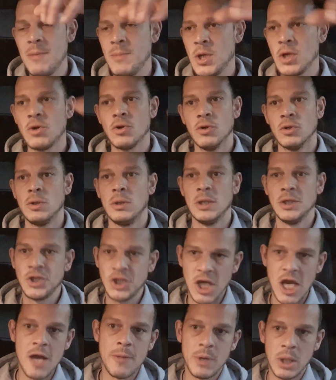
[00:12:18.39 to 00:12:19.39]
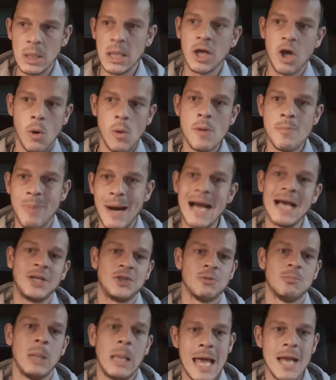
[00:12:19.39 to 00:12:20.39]
You could legitimately go and buy
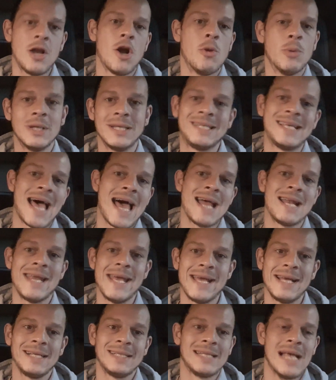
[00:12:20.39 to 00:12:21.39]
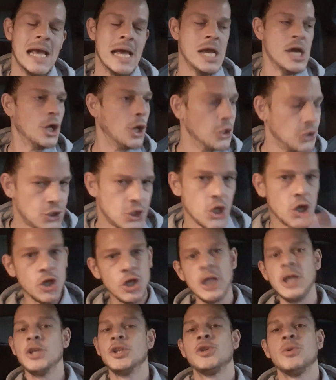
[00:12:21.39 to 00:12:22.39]
some Lego and Technics and turn
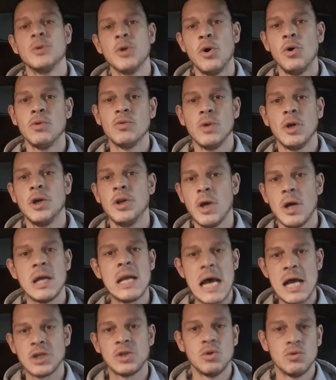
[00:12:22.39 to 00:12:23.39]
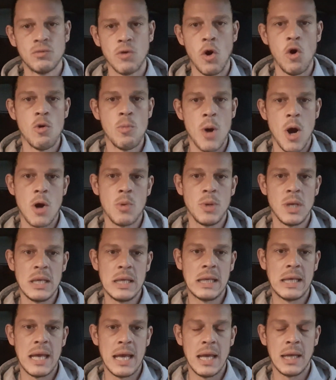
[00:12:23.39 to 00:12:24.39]
it into an actual robot with your
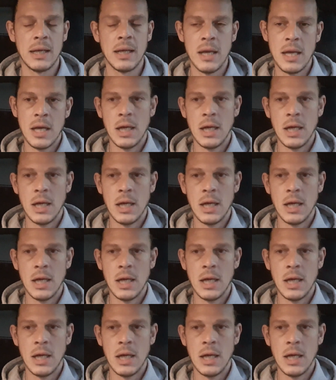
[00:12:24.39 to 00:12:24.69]
kid.